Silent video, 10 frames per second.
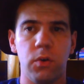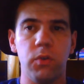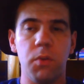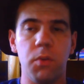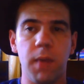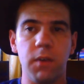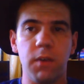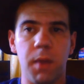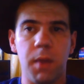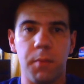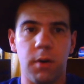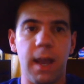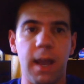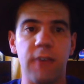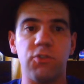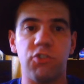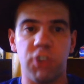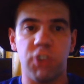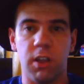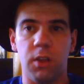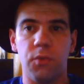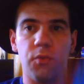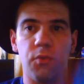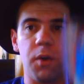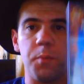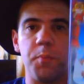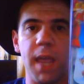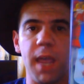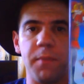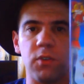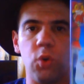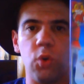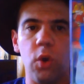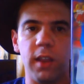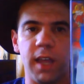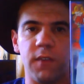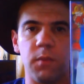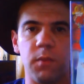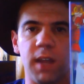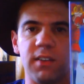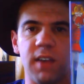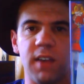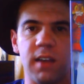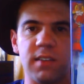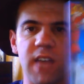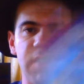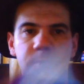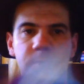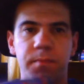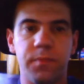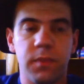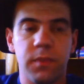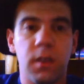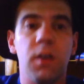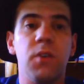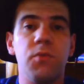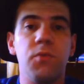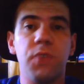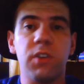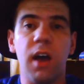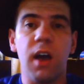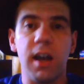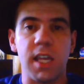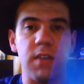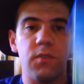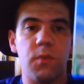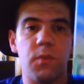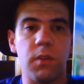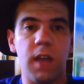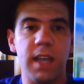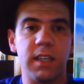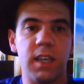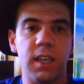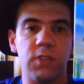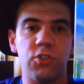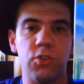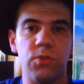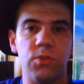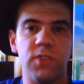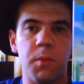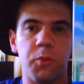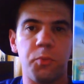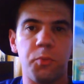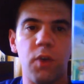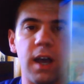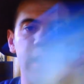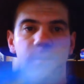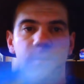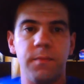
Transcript: who you might remember as Jill from Babes in Toyland from 1997, Vitani from The Lion King 2 Simba's Pride,